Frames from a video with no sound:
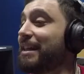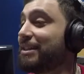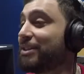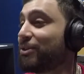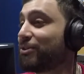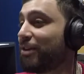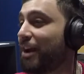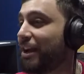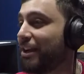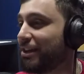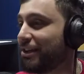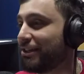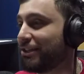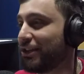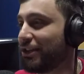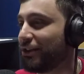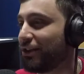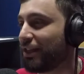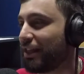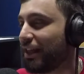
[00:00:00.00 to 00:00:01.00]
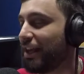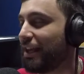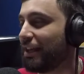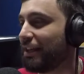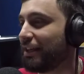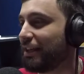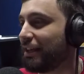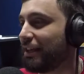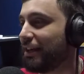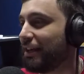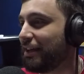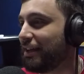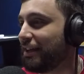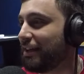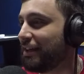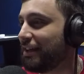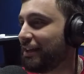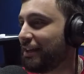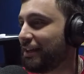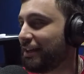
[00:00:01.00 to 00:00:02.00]
as a writer, do you think
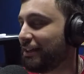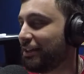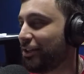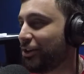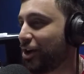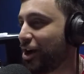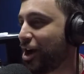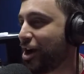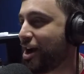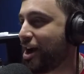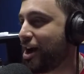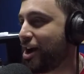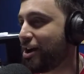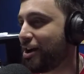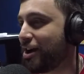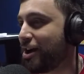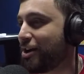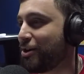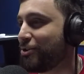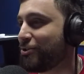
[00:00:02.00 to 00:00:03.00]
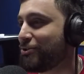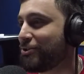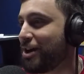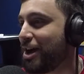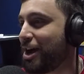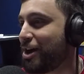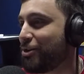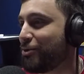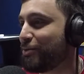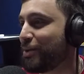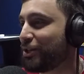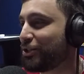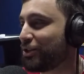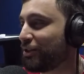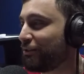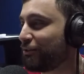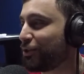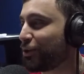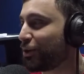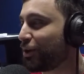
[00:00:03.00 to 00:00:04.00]
how
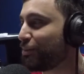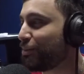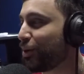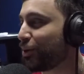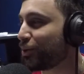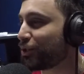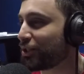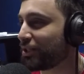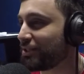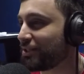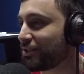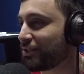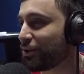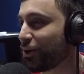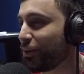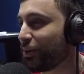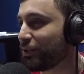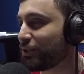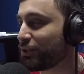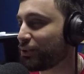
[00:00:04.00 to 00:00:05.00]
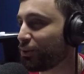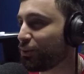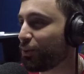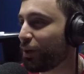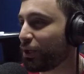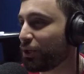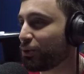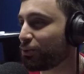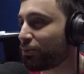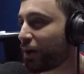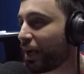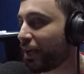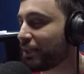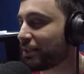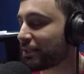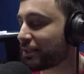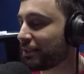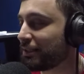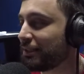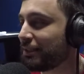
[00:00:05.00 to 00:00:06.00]
much of your emotions go into what you
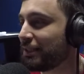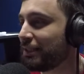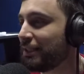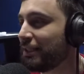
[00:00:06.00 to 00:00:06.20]
write?